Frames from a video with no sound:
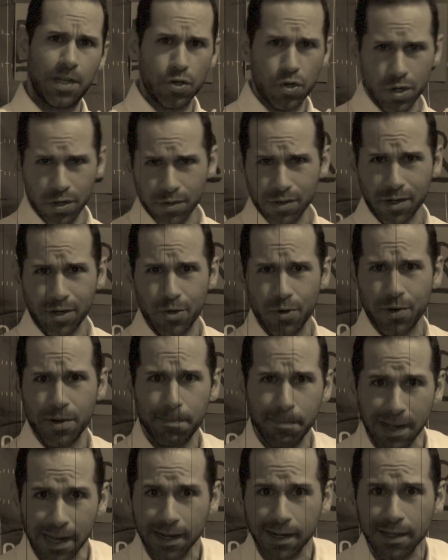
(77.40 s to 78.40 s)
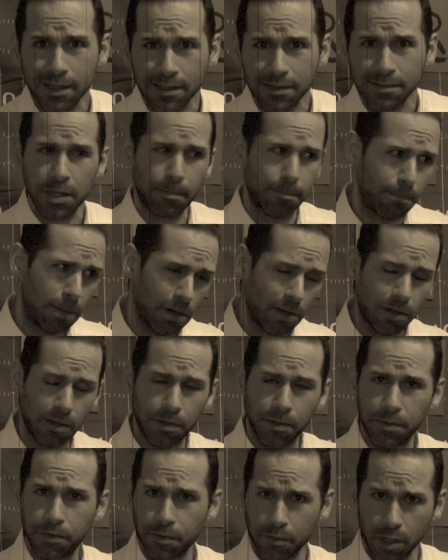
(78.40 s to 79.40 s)
Now you're the quarterback, the
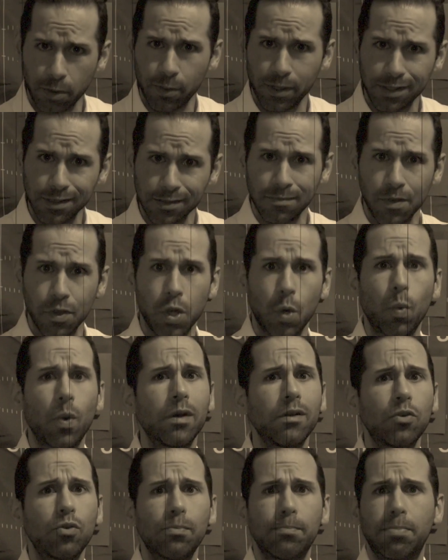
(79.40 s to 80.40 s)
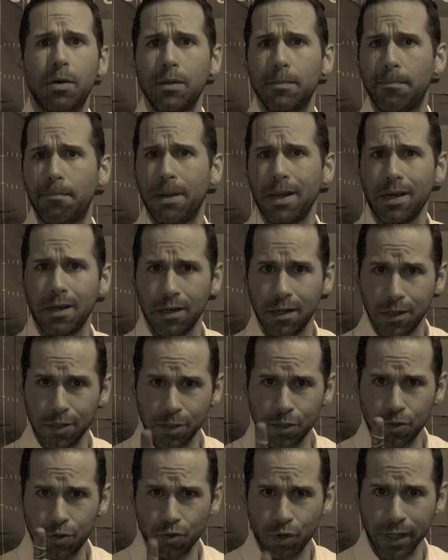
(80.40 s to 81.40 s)
ball thrower, the one who bought Becky her
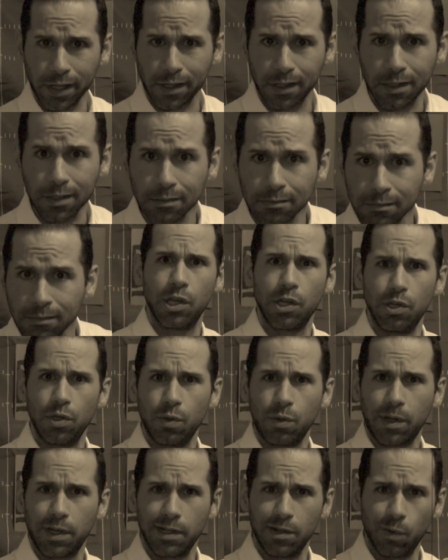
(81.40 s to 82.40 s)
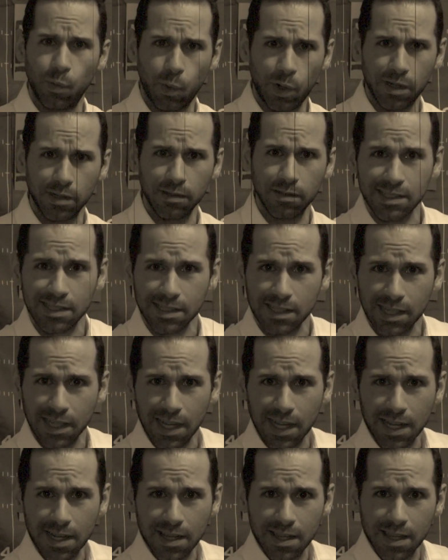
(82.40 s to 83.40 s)
drink. You can 1.
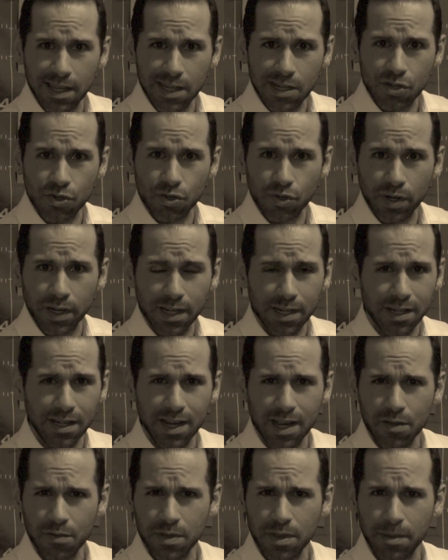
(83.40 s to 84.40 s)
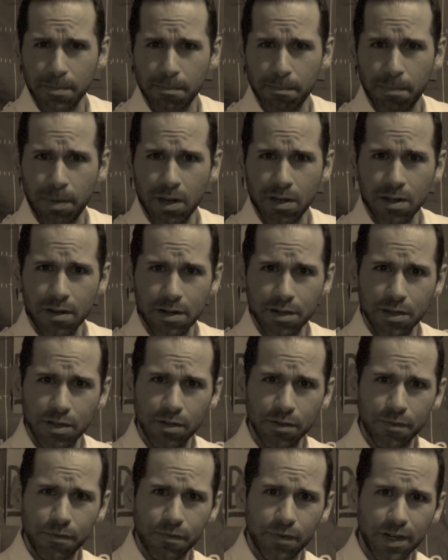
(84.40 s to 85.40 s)
Slide that drink down the bar to
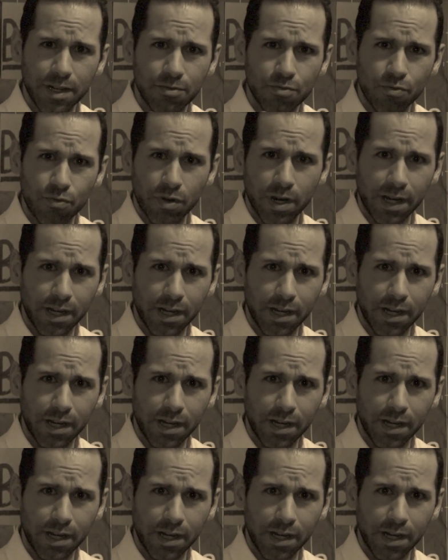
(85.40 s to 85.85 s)
your friend